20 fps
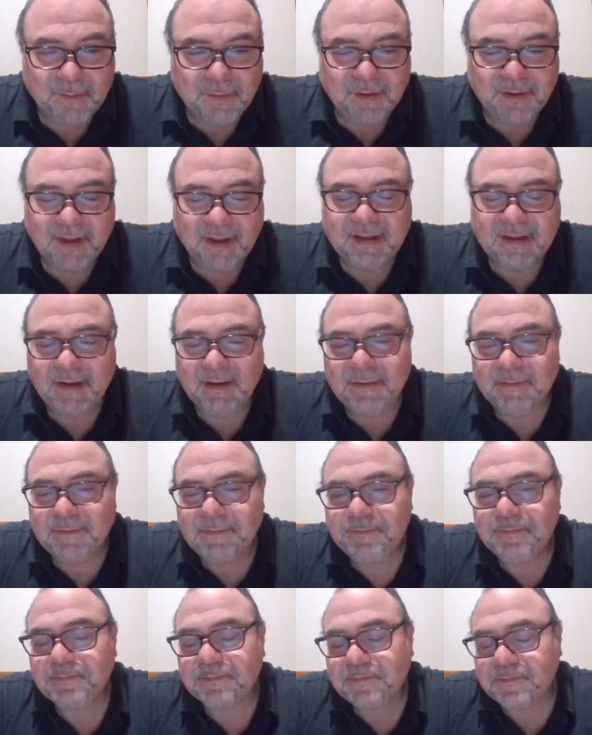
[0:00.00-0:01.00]
Listen,
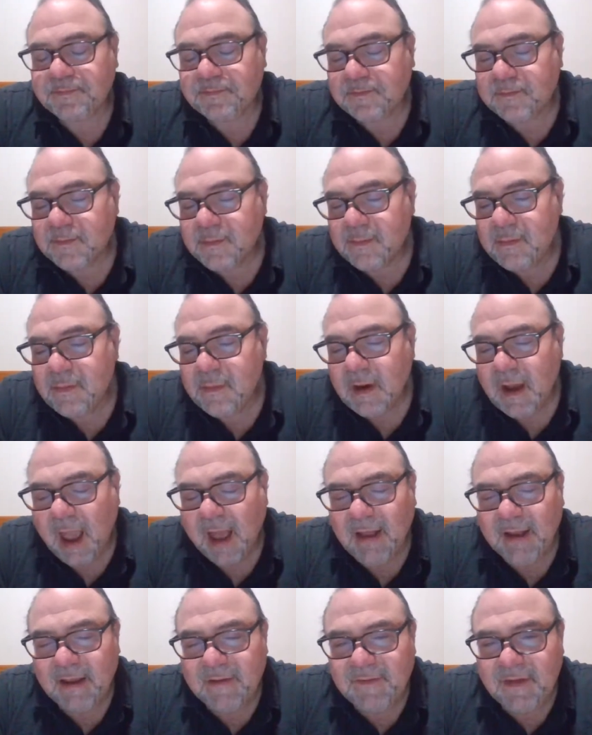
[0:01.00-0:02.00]

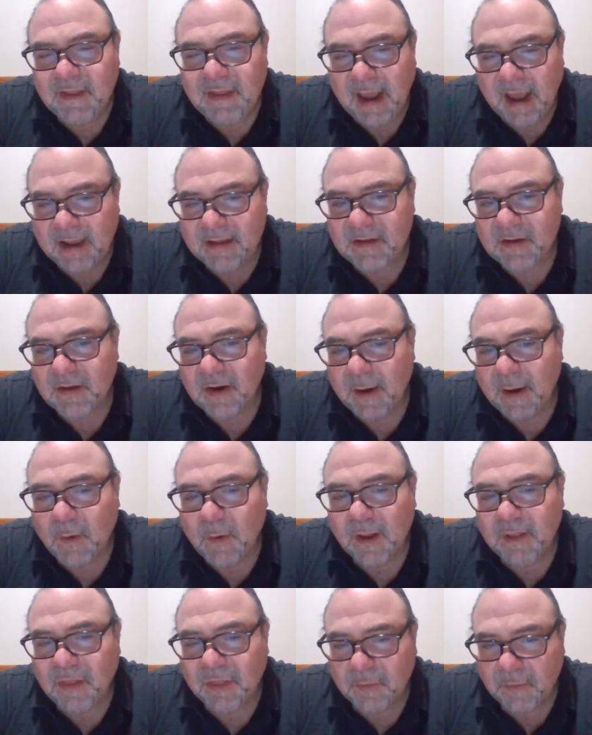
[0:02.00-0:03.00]
I'll give you the answer. I
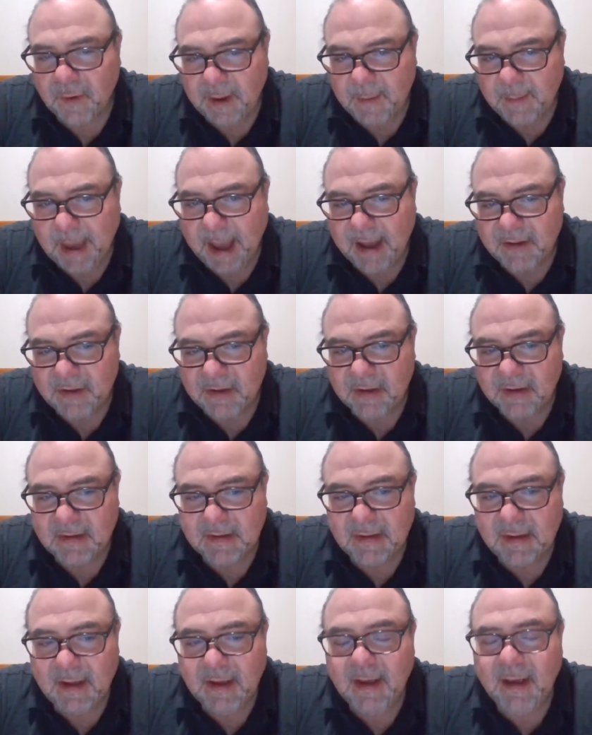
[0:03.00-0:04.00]
won 3
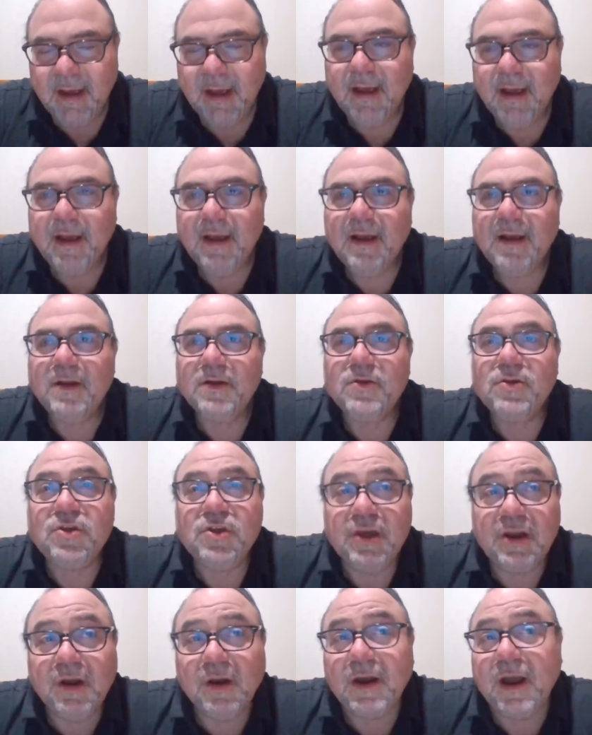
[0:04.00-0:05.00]
matches.
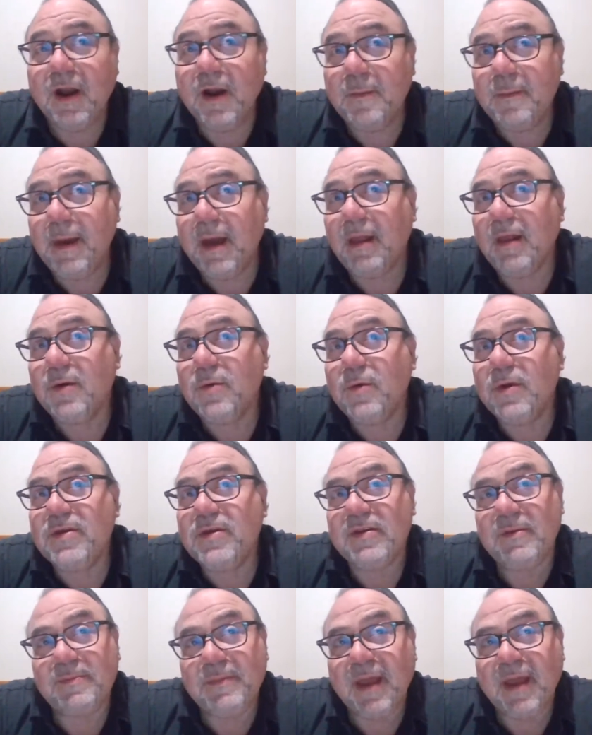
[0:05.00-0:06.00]
Gino Carabello
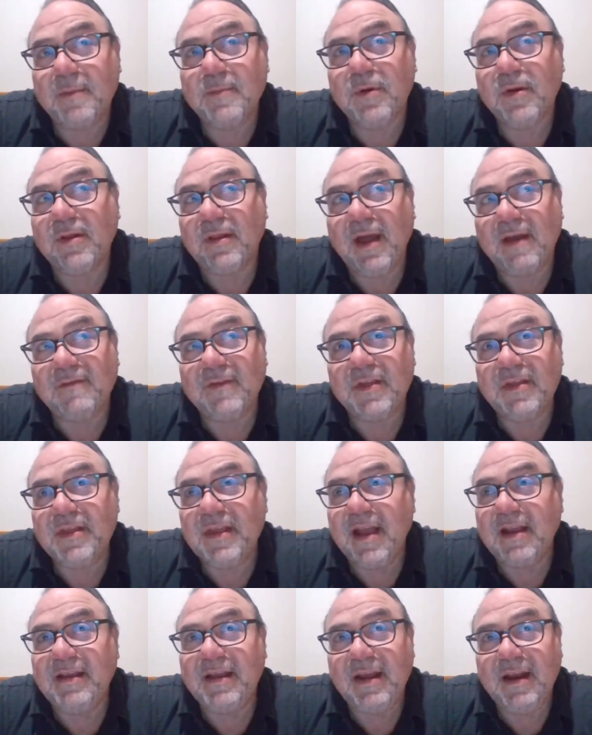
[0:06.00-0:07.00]
was September 11th,
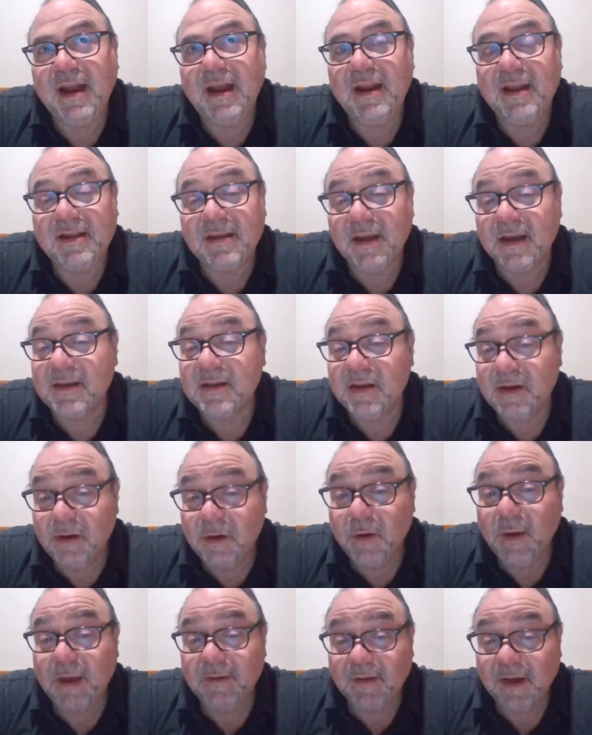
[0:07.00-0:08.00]
1986 in the
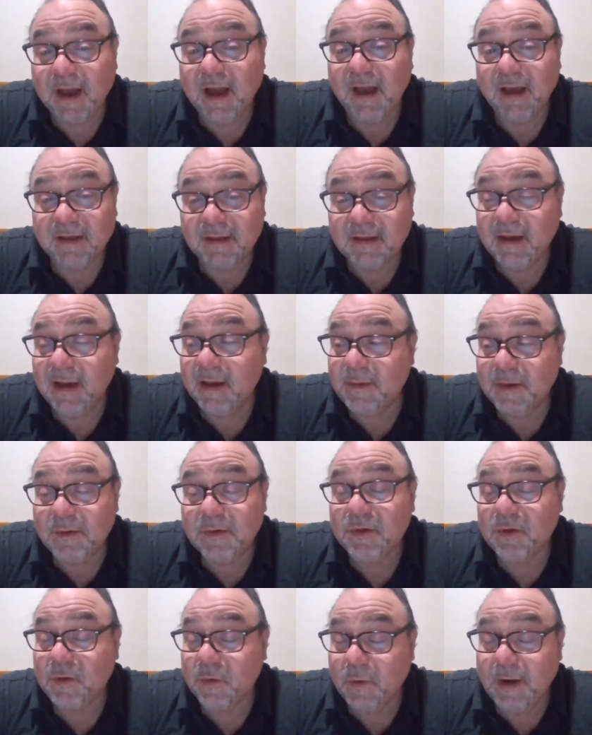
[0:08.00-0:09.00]
New Haven Coliseum. That
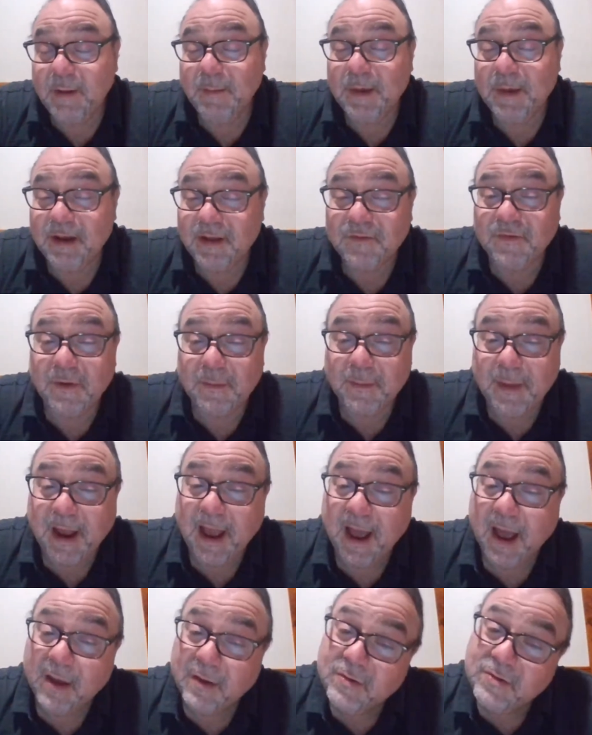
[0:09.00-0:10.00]
was 20 minutes from my
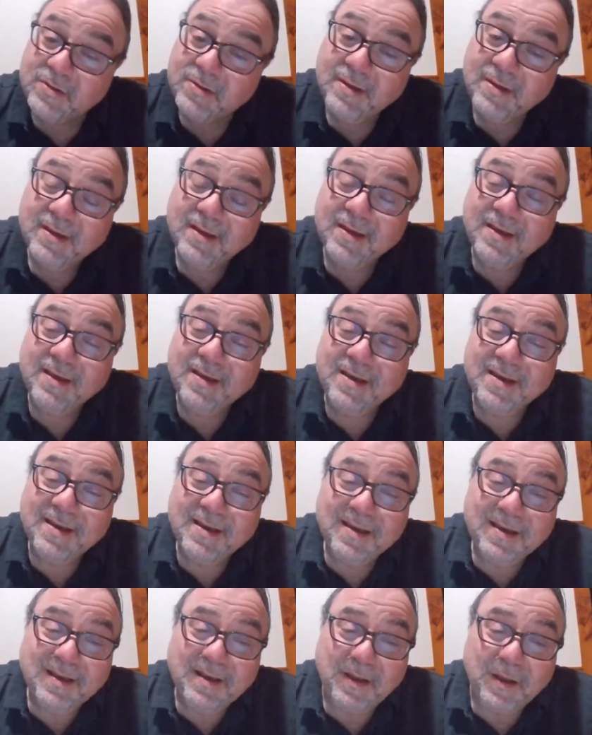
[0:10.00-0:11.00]
house.
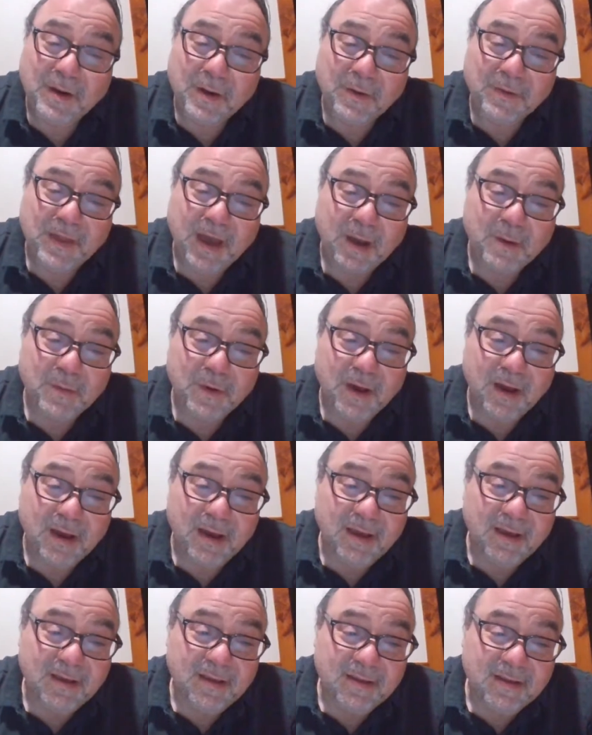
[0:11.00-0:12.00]
You know, that
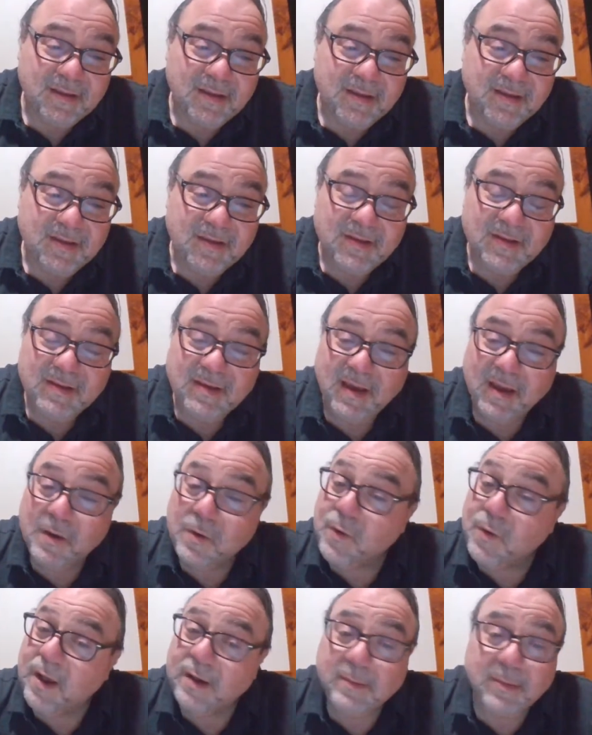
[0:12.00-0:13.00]
was
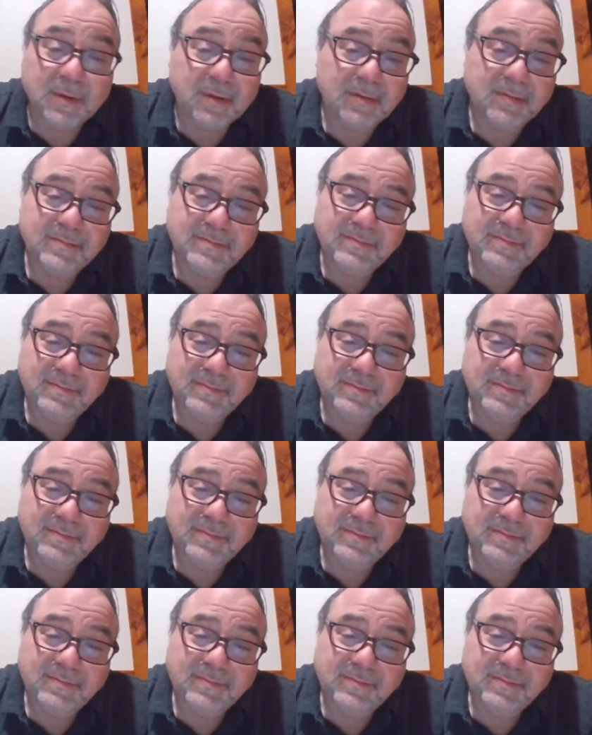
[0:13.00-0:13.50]
incredible.